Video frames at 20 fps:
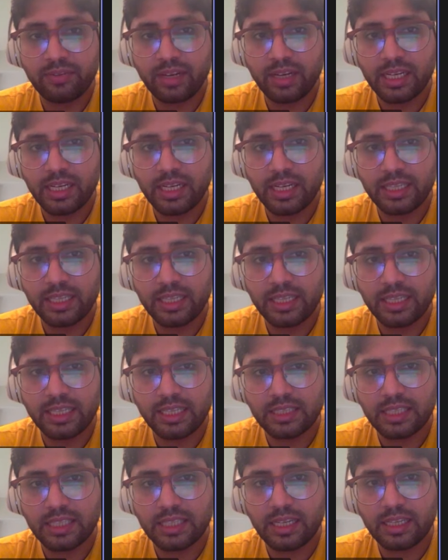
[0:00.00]
And if
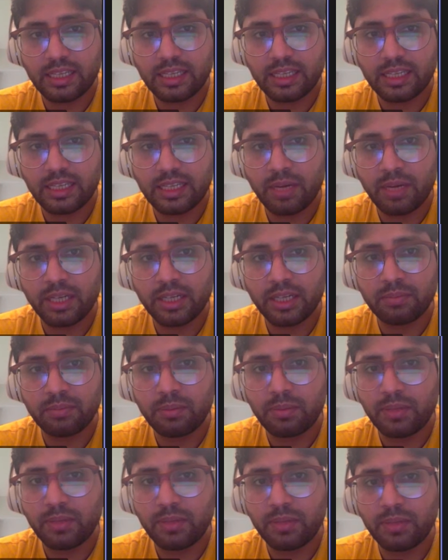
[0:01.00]
let's say I select
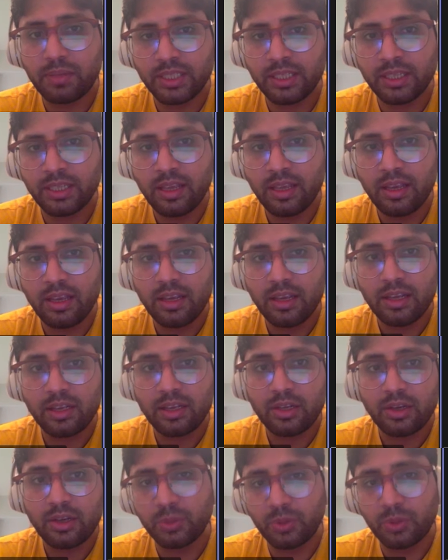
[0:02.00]
American
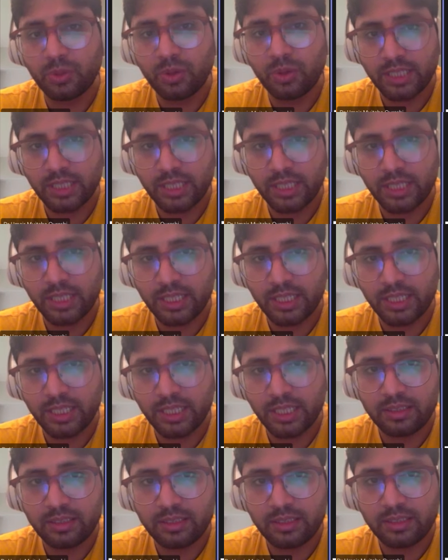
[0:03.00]
Publishing, whom to
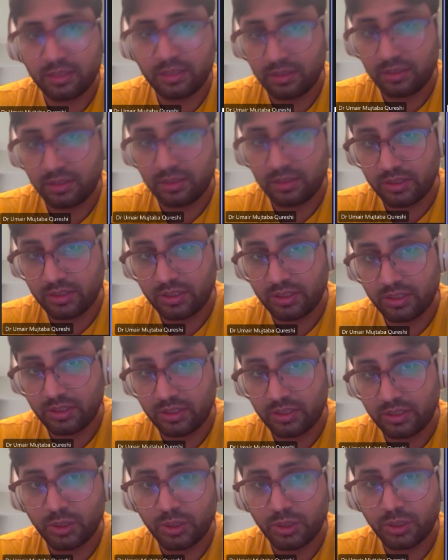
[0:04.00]
contact?
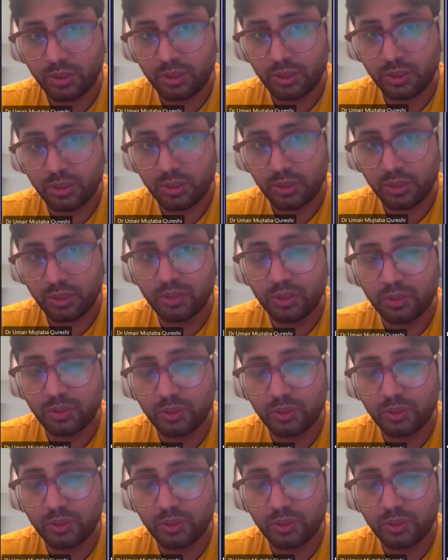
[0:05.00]
To